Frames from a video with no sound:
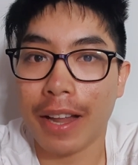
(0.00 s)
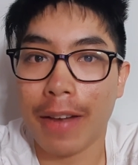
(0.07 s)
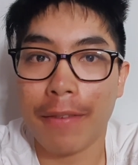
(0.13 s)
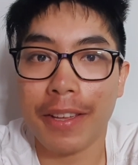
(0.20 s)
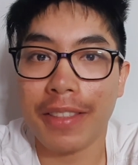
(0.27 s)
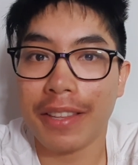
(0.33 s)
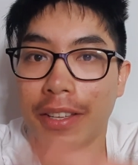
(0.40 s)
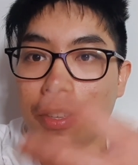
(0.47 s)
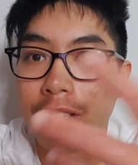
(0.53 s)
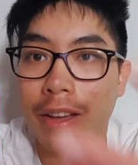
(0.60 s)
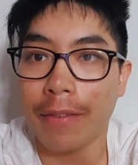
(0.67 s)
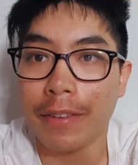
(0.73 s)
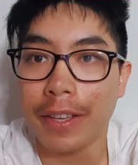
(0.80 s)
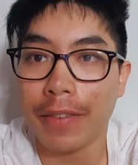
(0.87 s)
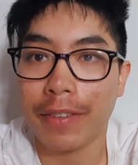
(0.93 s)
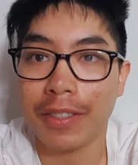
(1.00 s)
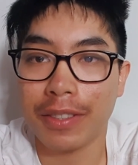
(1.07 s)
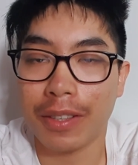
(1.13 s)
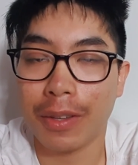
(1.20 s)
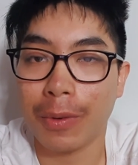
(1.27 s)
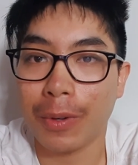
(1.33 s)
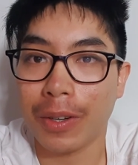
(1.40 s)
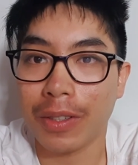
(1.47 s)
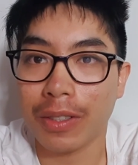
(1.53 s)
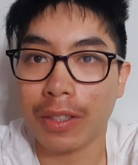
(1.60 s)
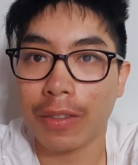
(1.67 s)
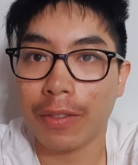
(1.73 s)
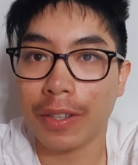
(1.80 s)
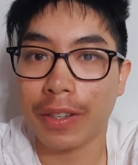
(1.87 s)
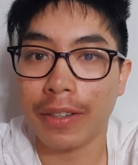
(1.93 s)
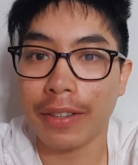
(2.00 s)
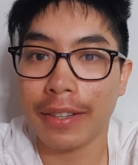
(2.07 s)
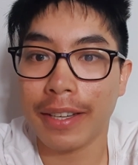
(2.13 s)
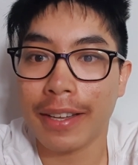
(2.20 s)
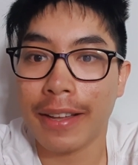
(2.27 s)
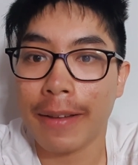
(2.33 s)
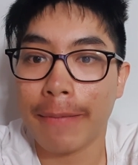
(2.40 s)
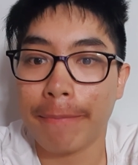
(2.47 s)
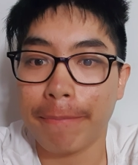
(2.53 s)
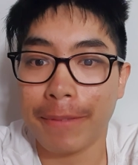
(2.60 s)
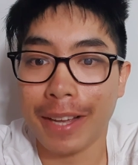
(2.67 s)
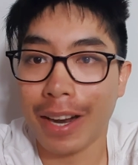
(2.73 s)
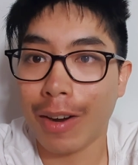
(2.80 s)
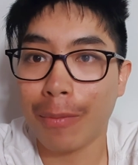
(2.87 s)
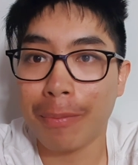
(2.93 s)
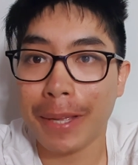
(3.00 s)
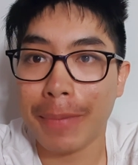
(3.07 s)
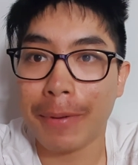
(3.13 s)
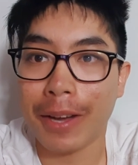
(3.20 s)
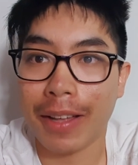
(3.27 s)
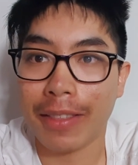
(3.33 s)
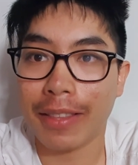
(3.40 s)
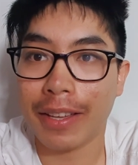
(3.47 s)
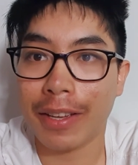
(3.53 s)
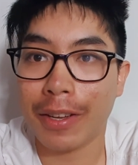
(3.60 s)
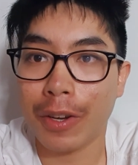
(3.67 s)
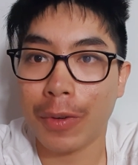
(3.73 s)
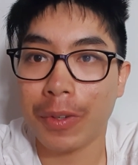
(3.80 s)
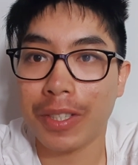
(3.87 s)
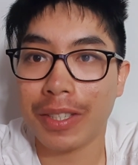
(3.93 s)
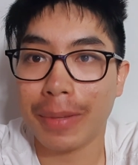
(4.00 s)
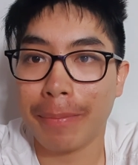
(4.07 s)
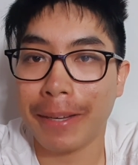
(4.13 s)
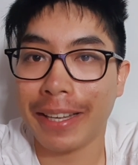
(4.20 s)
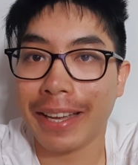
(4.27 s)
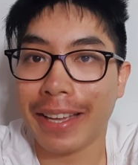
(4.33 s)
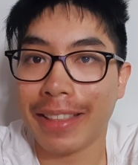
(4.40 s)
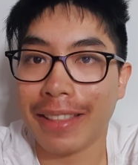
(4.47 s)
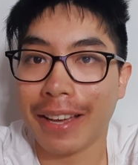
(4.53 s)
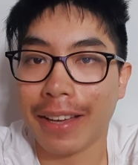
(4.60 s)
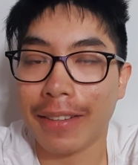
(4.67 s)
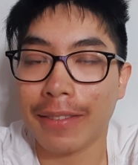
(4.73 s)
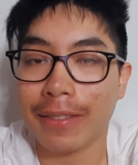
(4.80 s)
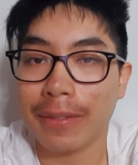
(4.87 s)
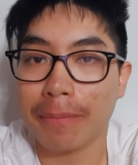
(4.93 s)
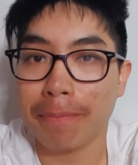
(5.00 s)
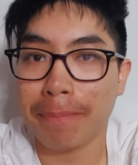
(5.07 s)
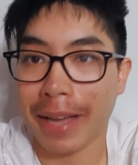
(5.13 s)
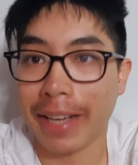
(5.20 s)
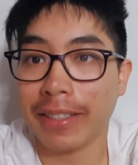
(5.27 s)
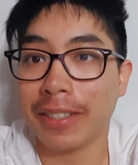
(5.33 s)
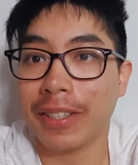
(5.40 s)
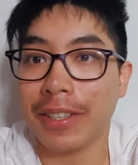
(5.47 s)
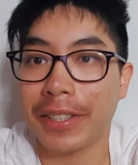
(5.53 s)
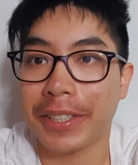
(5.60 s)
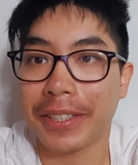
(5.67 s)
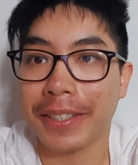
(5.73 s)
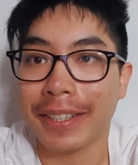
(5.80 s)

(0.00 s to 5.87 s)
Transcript: Everything you have given to the world so far, there are people out there who reciprocate that back to you.